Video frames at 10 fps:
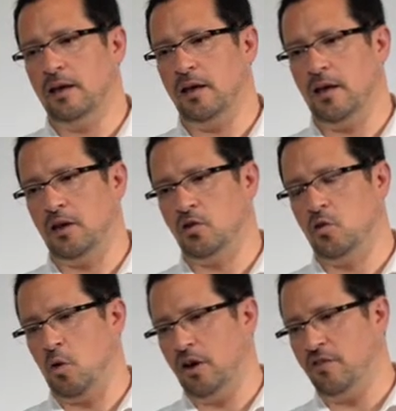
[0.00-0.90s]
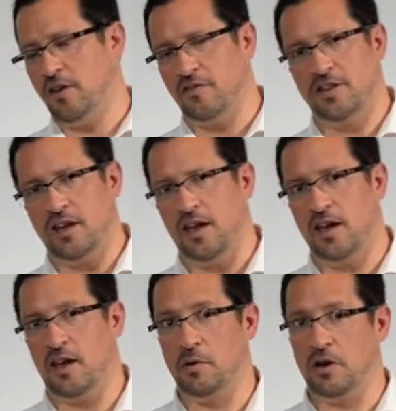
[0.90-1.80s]
in
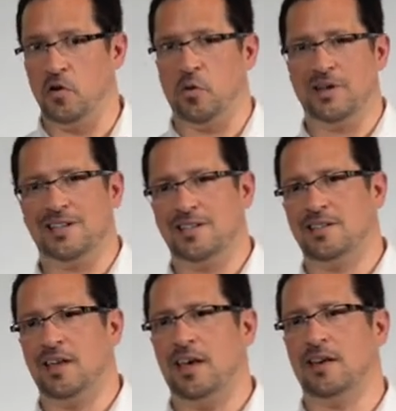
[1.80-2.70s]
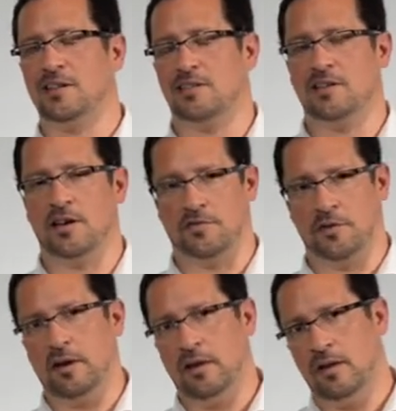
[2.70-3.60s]
2015, coming into 2016, is
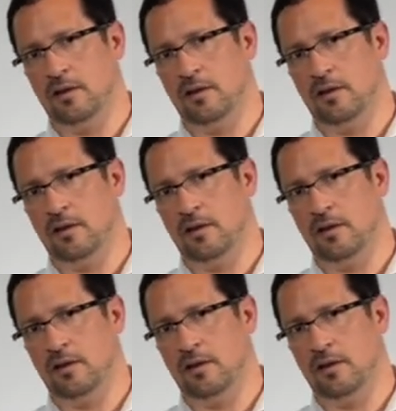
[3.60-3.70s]
different